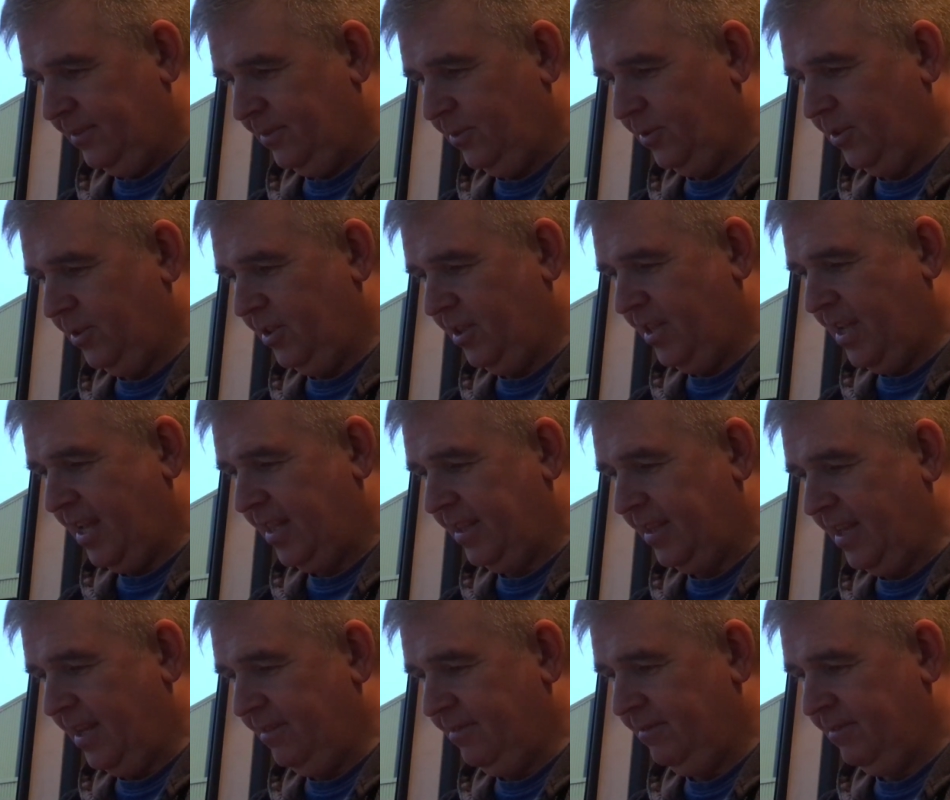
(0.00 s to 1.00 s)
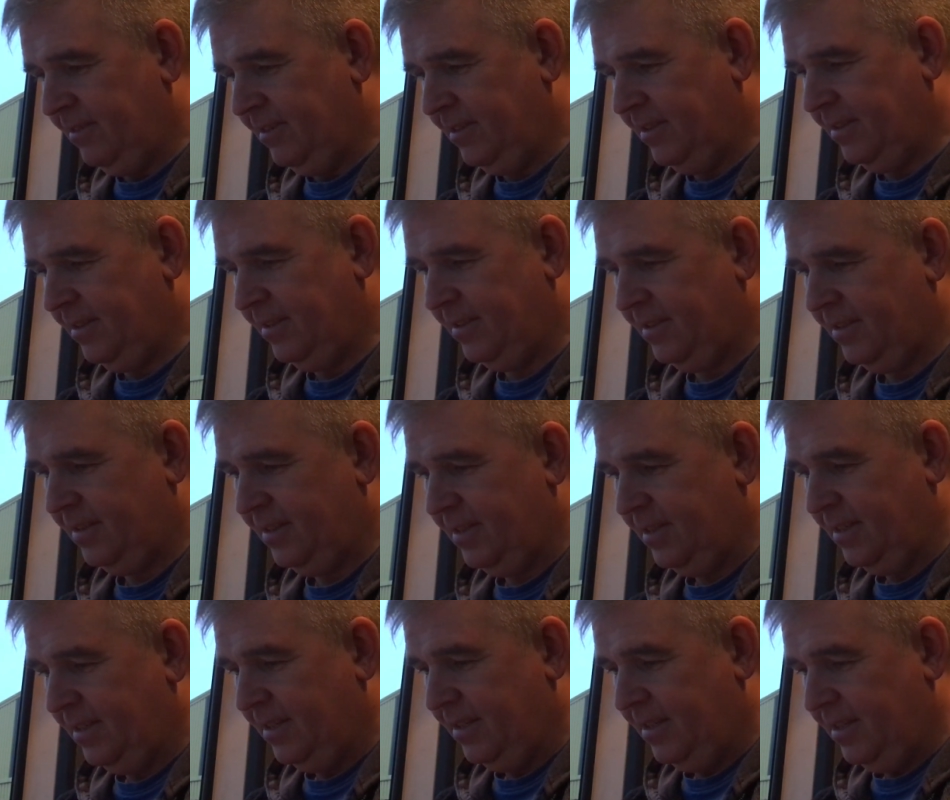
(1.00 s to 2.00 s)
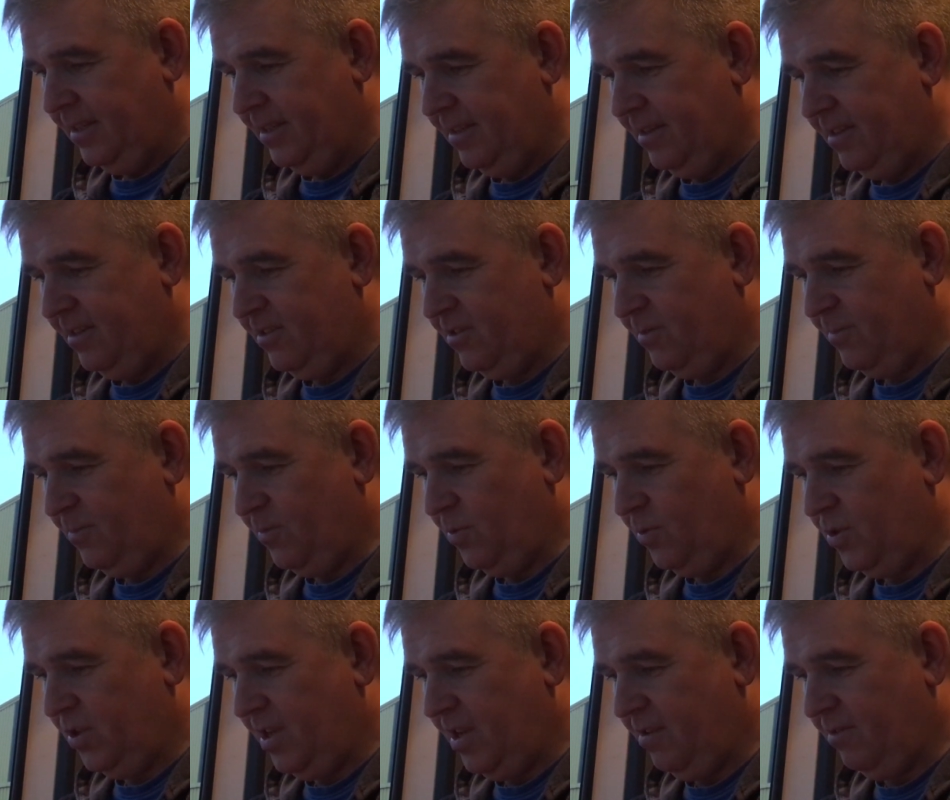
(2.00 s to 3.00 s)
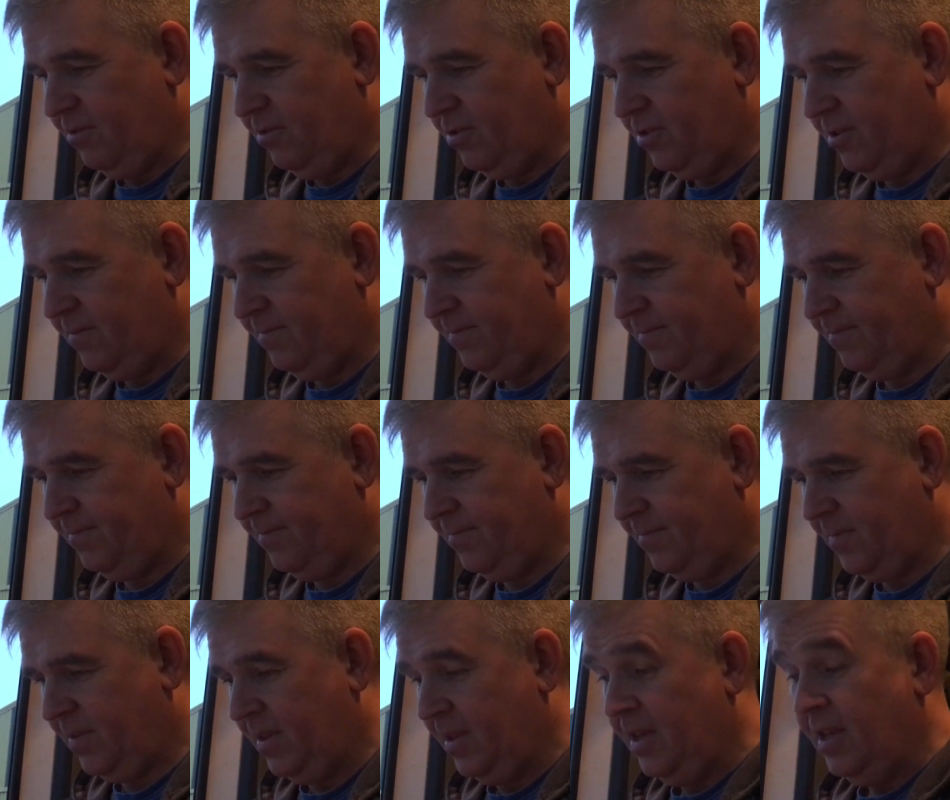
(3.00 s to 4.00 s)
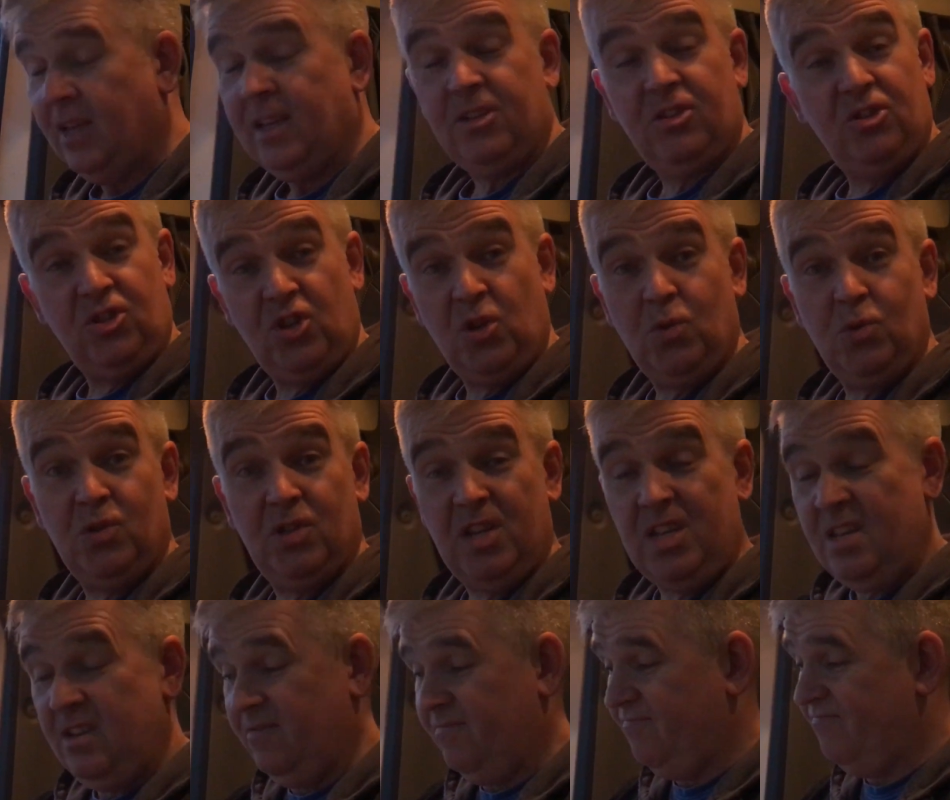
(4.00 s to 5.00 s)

Other than that though, there's not much else. It's Tuesday.